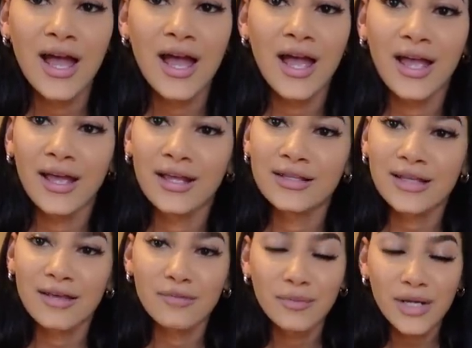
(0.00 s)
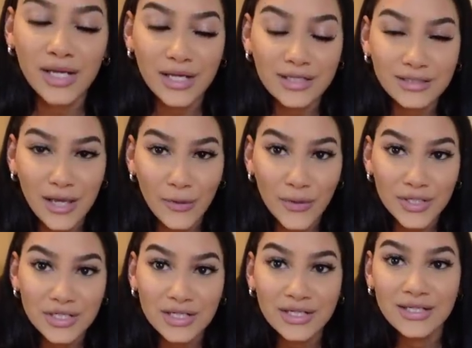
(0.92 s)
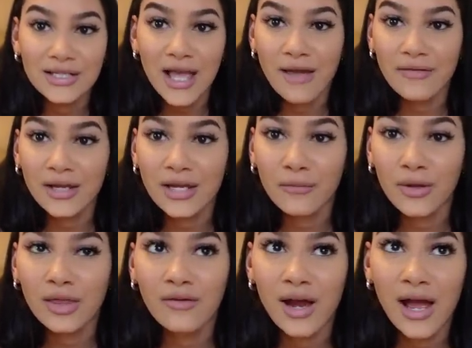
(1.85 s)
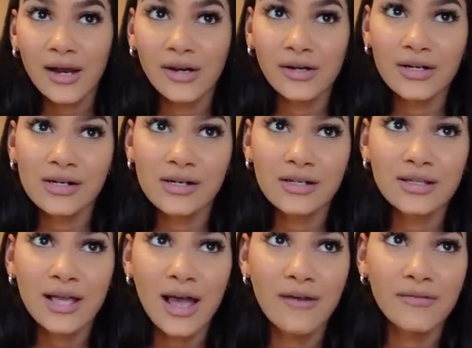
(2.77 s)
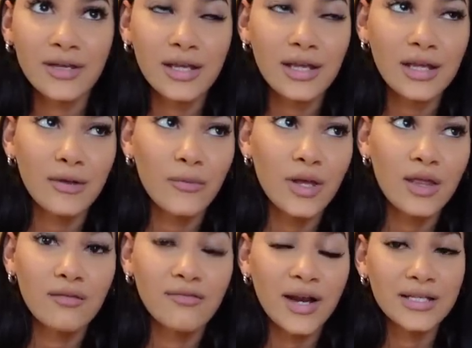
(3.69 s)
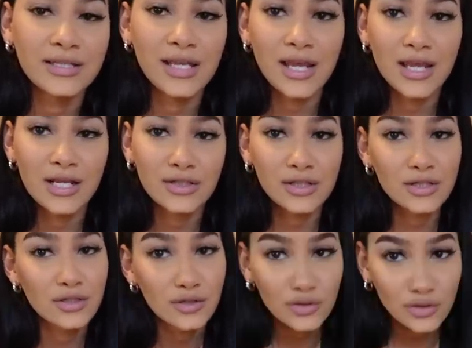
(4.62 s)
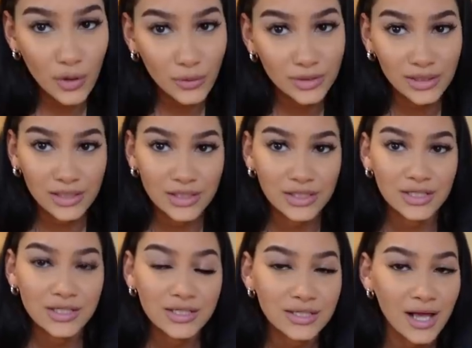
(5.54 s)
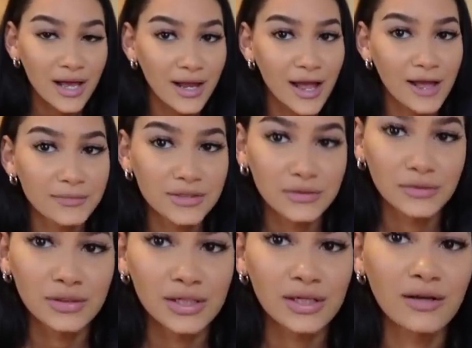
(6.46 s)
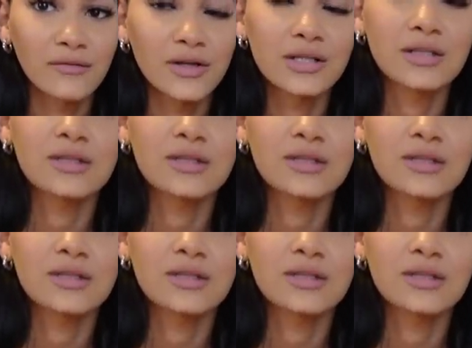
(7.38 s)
And I've been making sandwiches, having it with crackers, having it with rice cakes. It's so delicious. I absolutely love it.